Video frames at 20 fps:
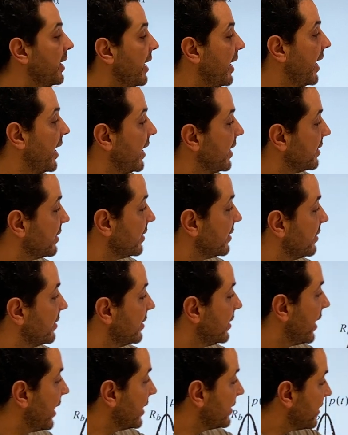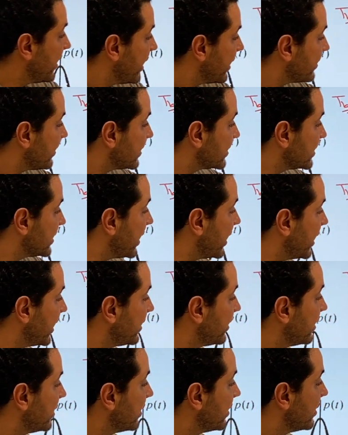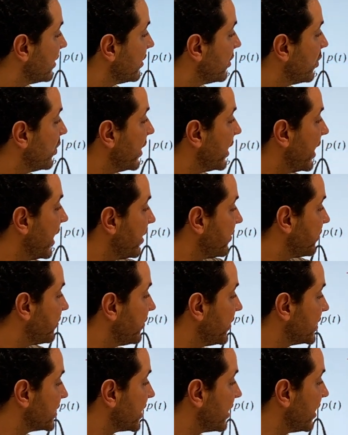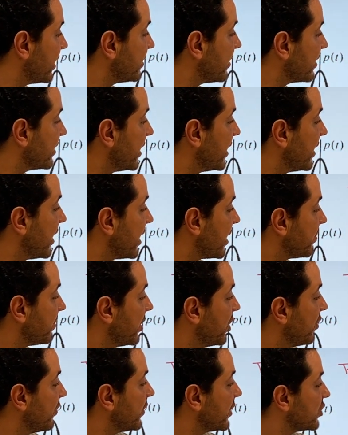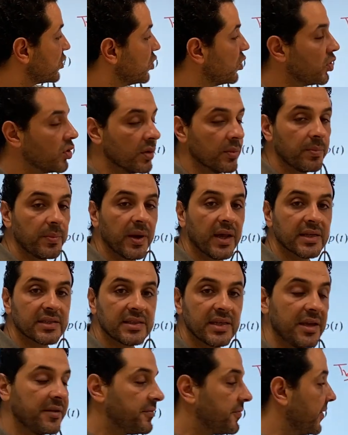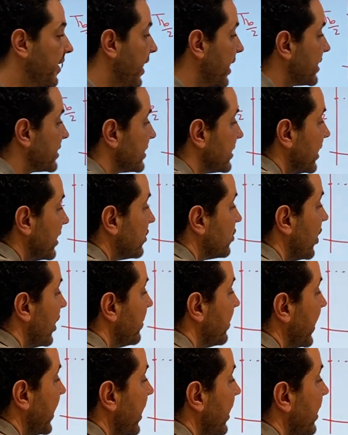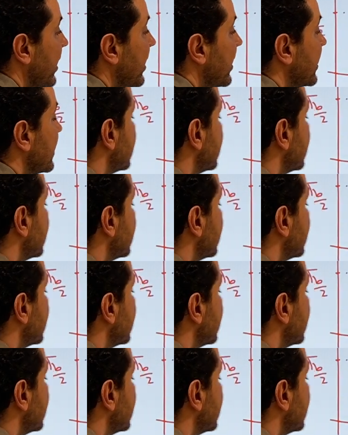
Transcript: And at the other side, when f is greater than RB over 2 plus Fx, it will be